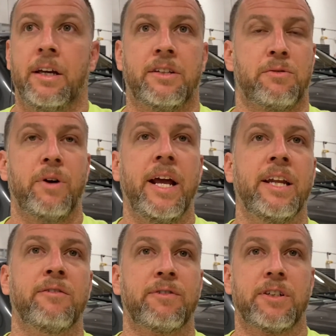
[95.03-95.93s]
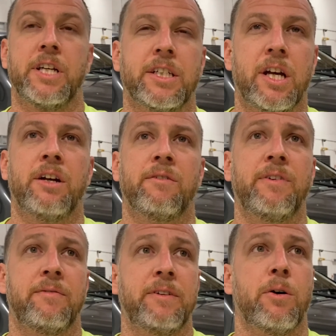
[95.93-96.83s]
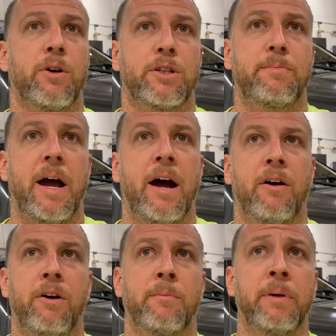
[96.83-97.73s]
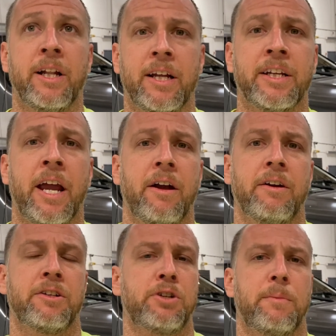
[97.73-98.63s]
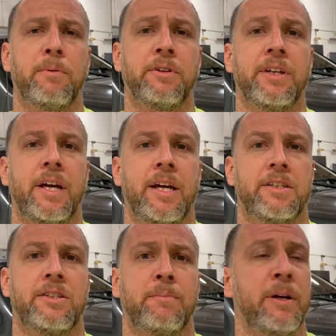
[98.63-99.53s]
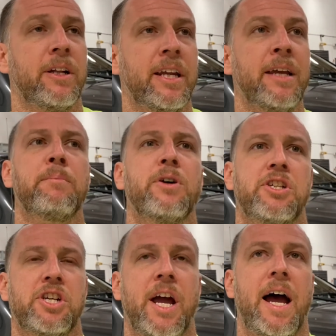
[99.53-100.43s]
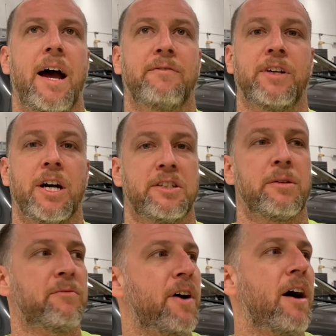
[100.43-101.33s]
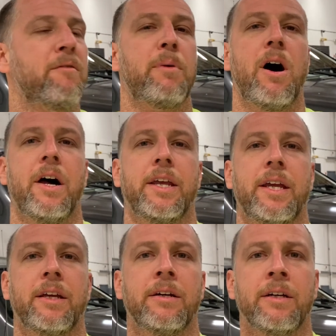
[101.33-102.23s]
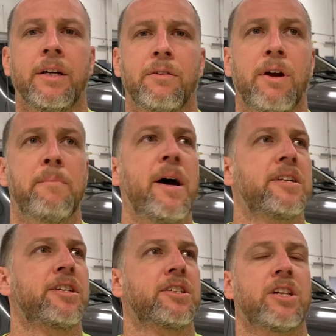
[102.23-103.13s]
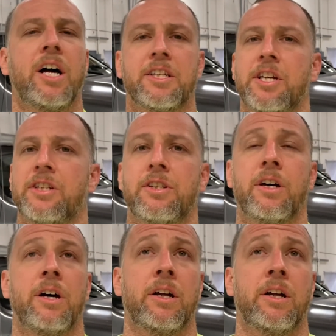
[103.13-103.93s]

rated for 650 horsepower, billet Garand triple disc, billet input shaft, custom valve body, Raybestos clutches. A